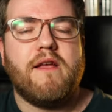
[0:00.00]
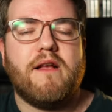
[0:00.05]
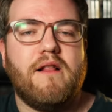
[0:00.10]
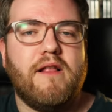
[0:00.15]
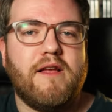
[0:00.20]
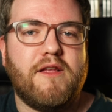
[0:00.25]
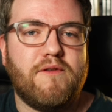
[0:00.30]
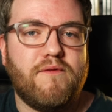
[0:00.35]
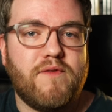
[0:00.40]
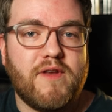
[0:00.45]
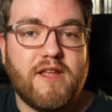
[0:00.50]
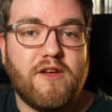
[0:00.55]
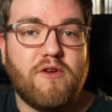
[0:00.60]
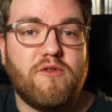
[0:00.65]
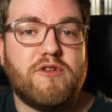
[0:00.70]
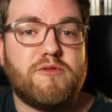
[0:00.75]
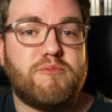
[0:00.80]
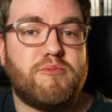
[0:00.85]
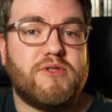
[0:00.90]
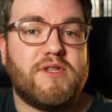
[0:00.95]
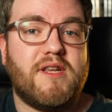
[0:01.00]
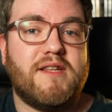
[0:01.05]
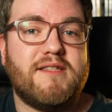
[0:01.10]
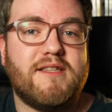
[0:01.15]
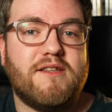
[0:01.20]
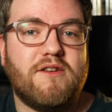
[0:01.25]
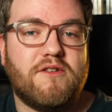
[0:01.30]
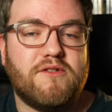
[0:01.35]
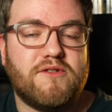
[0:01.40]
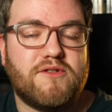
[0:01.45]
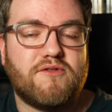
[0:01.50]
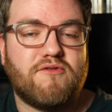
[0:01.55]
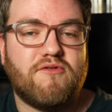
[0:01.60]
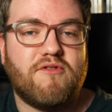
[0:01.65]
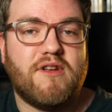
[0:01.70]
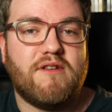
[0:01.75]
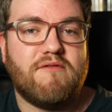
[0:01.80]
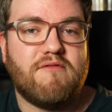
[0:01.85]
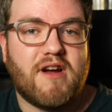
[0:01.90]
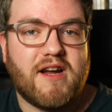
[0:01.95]
Click the video that's presented on
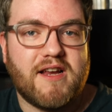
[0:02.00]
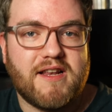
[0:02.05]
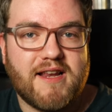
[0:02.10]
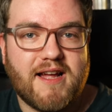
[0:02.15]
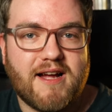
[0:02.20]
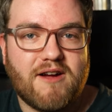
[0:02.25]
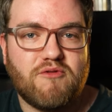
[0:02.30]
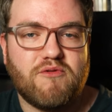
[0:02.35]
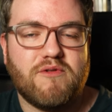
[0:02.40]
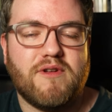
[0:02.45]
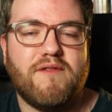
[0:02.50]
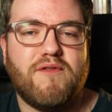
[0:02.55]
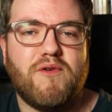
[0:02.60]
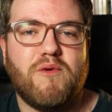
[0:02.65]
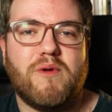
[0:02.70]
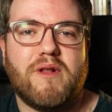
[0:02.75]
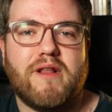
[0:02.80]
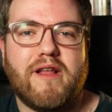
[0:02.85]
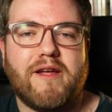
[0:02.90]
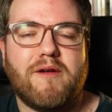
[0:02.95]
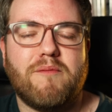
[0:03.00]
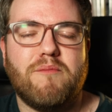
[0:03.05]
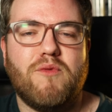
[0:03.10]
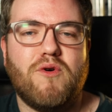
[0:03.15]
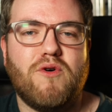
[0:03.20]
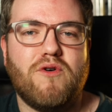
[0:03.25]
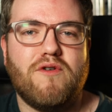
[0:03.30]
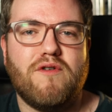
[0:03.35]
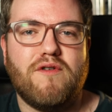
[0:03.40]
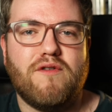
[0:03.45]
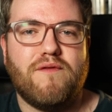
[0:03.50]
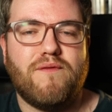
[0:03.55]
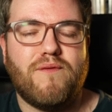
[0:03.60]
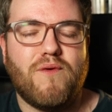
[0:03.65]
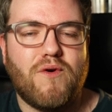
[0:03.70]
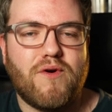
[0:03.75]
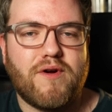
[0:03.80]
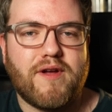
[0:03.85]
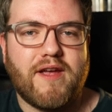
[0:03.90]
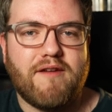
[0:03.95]
screen right now if you would like more
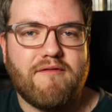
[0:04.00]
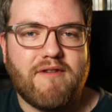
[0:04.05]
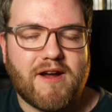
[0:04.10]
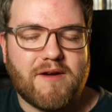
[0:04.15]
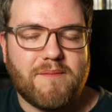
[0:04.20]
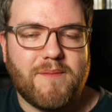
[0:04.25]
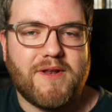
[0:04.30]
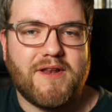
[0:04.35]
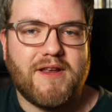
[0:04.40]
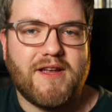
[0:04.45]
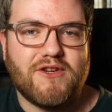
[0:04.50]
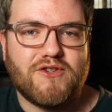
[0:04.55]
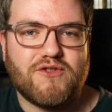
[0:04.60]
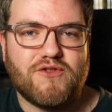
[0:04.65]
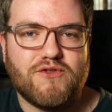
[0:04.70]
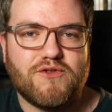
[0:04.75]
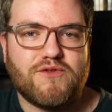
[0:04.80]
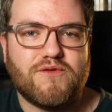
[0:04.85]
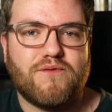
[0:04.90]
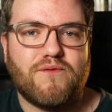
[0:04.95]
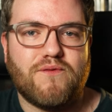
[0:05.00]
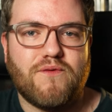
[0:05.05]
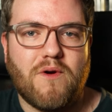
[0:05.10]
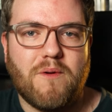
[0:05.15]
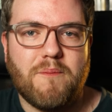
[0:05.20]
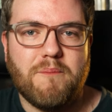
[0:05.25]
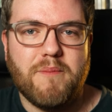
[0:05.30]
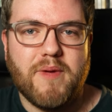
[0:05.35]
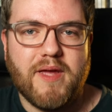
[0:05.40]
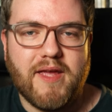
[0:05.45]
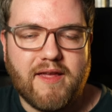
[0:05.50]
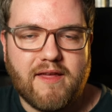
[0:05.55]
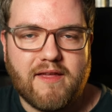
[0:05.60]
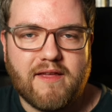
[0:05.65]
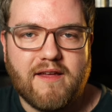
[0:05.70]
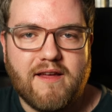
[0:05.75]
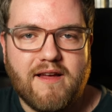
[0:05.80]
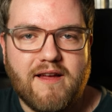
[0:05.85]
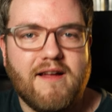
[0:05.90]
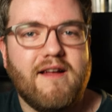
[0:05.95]
4K recommendations from me.
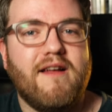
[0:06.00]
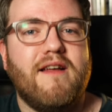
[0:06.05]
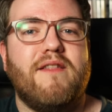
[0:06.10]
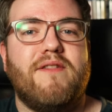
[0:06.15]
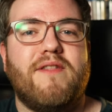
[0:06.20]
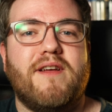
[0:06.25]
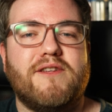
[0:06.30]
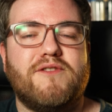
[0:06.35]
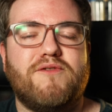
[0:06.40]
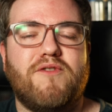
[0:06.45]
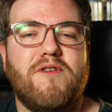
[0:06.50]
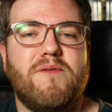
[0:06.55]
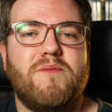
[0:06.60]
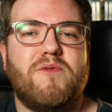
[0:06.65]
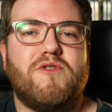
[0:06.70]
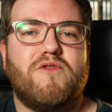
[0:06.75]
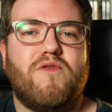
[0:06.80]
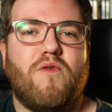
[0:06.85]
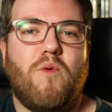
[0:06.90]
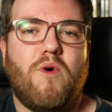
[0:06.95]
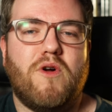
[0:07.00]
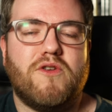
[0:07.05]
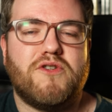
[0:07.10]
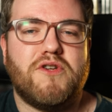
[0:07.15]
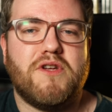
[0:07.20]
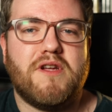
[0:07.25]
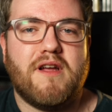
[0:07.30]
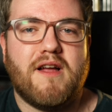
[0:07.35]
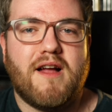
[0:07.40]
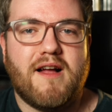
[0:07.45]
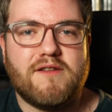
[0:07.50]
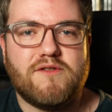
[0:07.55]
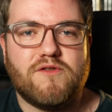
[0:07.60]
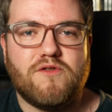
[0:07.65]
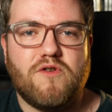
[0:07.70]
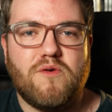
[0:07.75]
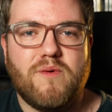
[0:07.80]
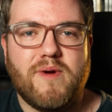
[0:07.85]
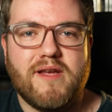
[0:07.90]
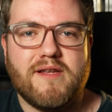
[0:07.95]
Thanks very much for watching, as
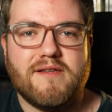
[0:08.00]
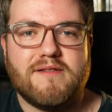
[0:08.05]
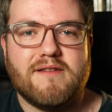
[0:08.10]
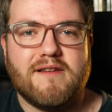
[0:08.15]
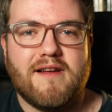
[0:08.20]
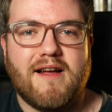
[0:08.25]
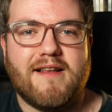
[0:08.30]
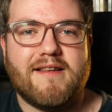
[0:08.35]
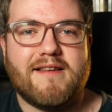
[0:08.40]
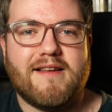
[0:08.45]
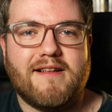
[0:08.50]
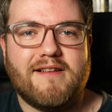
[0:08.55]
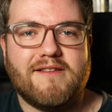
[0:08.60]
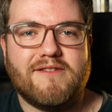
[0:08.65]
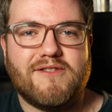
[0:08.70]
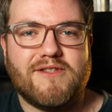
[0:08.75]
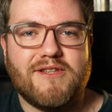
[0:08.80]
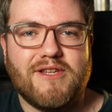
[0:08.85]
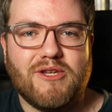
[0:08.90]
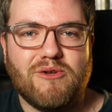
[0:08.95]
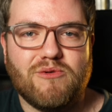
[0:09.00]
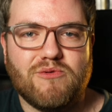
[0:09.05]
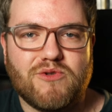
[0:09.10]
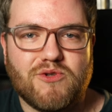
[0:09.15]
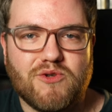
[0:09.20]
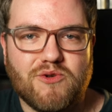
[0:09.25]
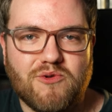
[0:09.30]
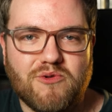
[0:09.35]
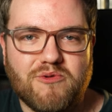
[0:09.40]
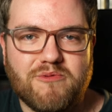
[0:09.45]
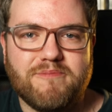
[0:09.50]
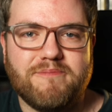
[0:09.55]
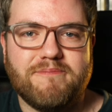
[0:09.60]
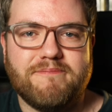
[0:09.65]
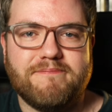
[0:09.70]
always, and I'll see you soon.